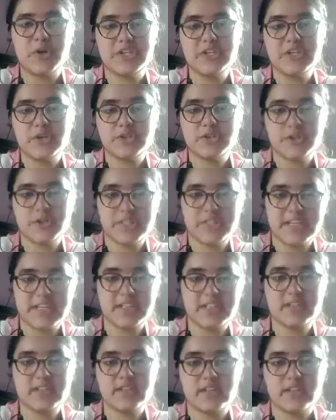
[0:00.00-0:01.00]

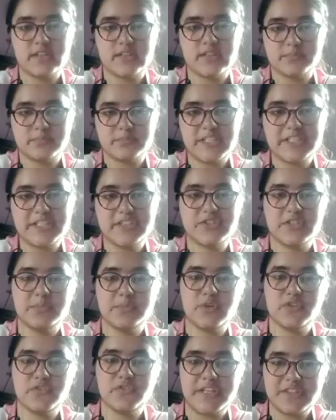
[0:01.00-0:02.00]
authoritarian uh, leadership
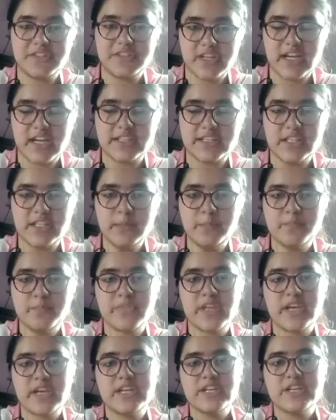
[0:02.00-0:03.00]
of Indira Gandhi,
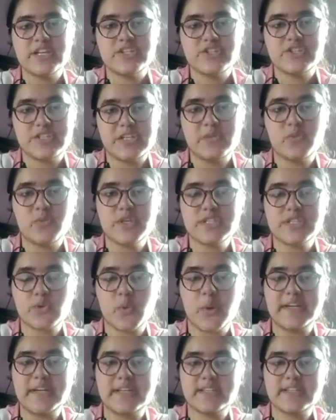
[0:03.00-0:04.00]
she was
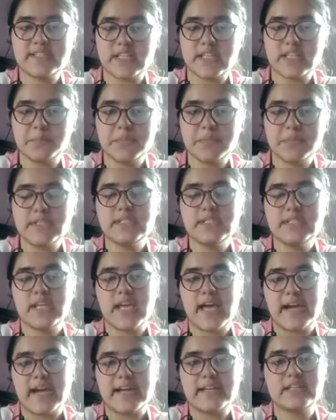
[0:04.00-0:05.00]
quite stubborn
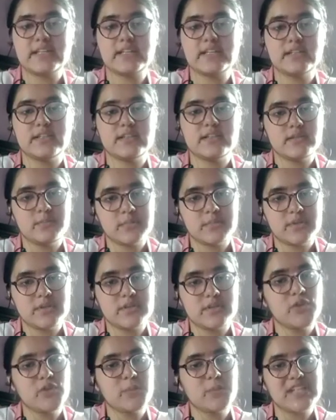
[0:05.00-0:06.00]
and uh,
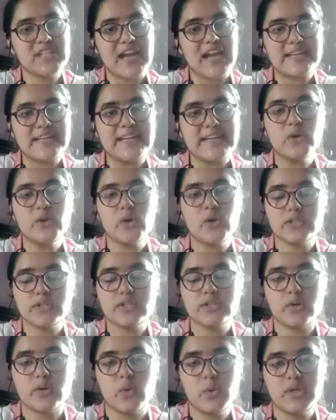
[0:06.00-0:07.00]
from starting all
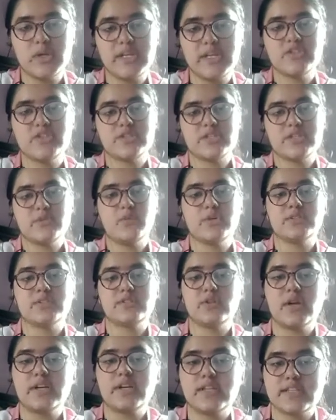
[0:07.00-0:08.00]
only she
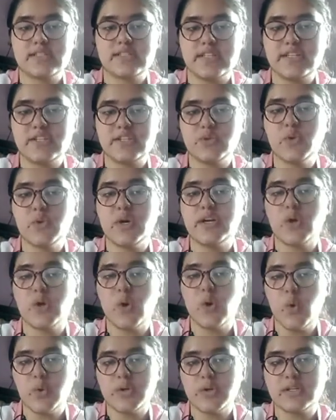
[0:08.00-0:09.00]
was not listening to her
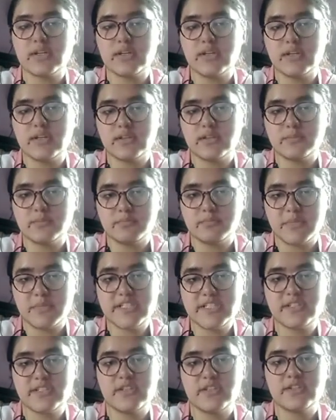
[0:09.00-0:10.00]
own uh,
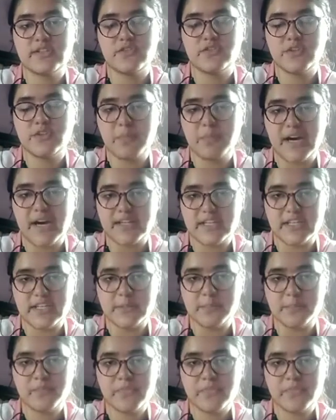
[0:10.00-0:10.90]
ministers of the party